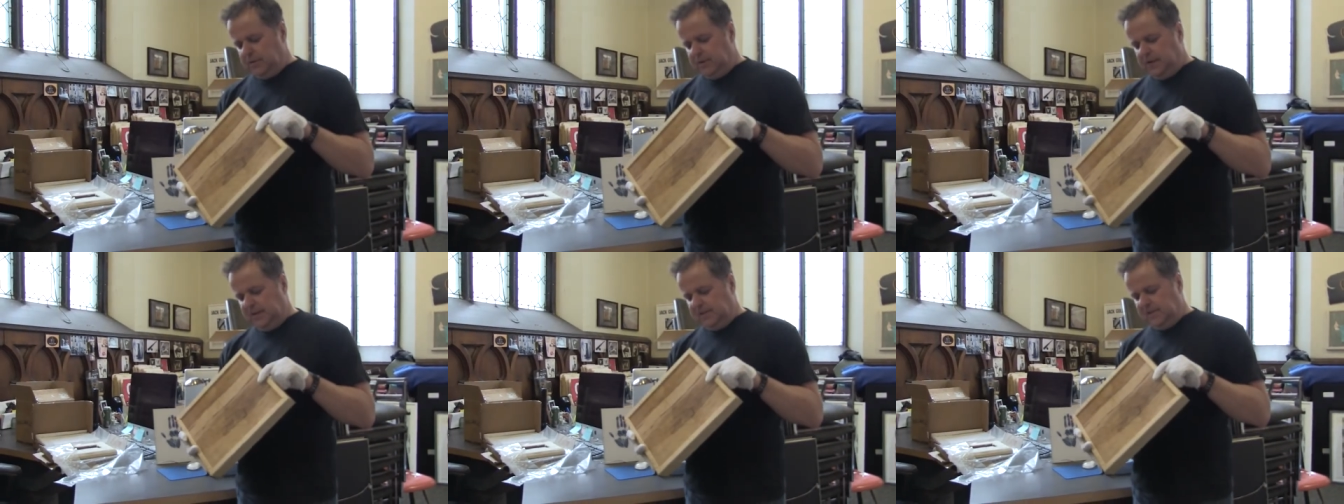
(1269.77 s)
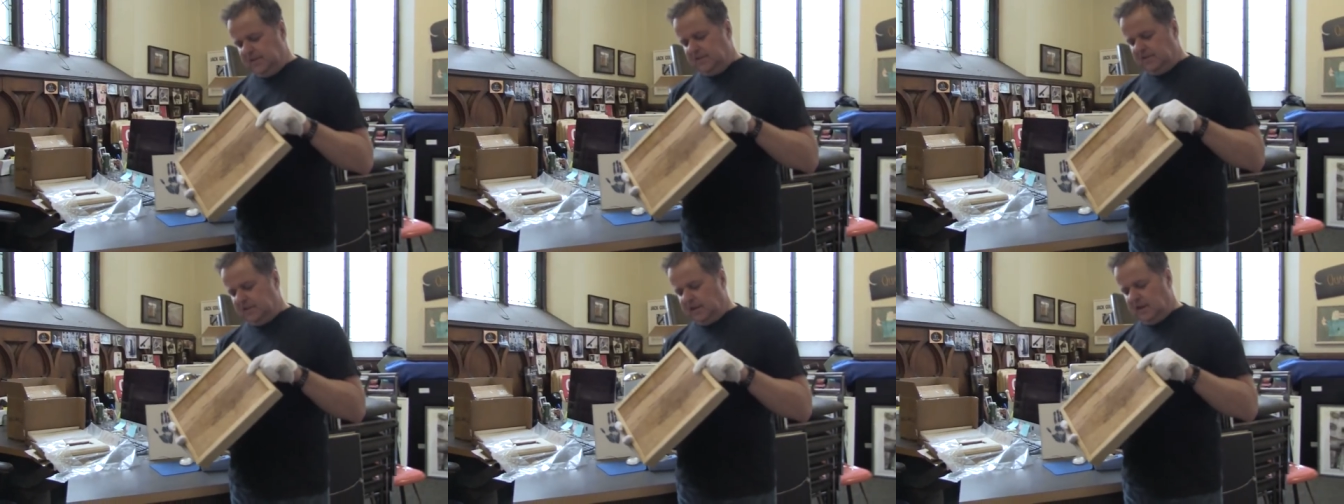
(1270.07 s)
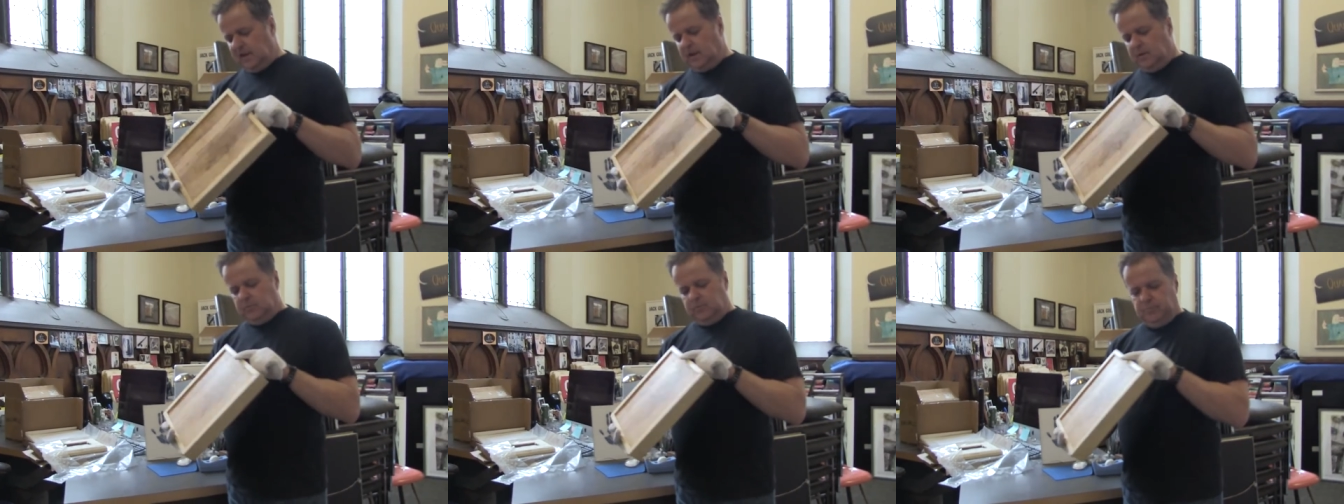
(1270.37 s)
this is
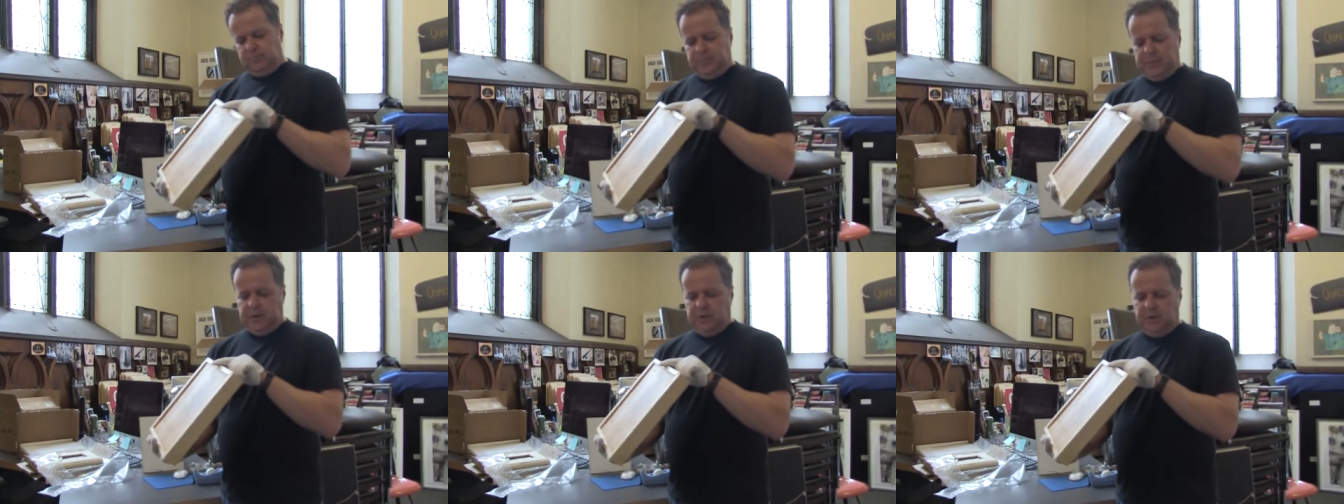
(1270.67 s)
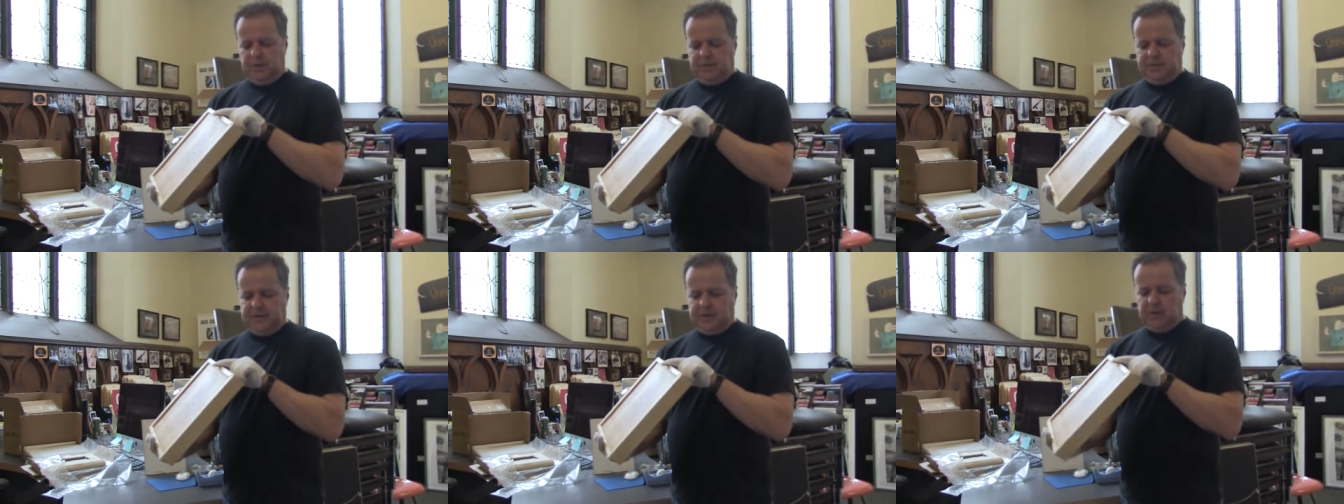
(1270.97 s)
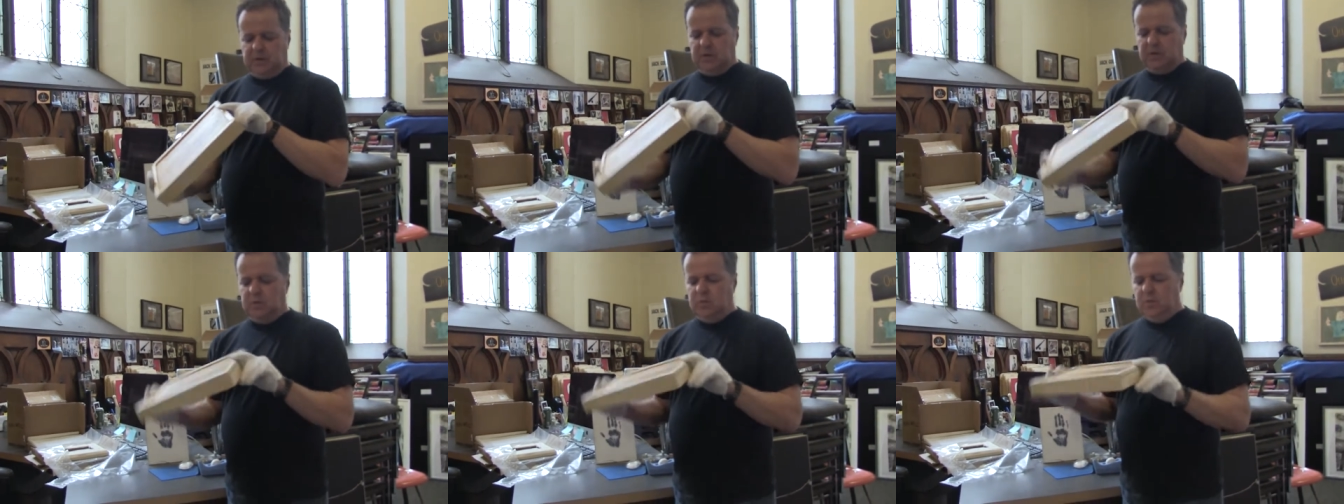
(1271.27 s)
a
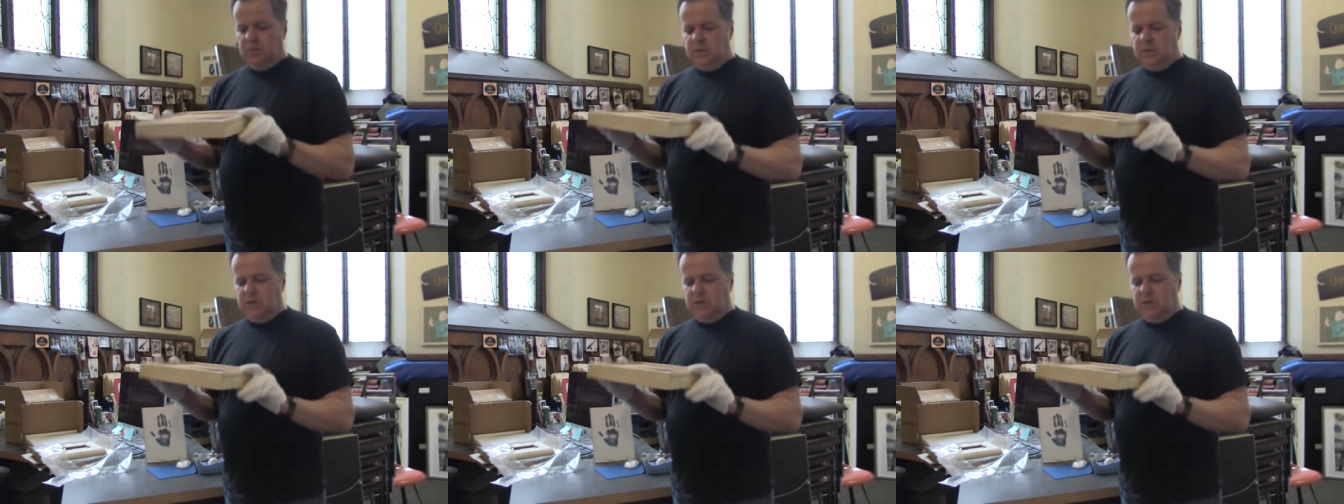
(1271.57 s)
beautiful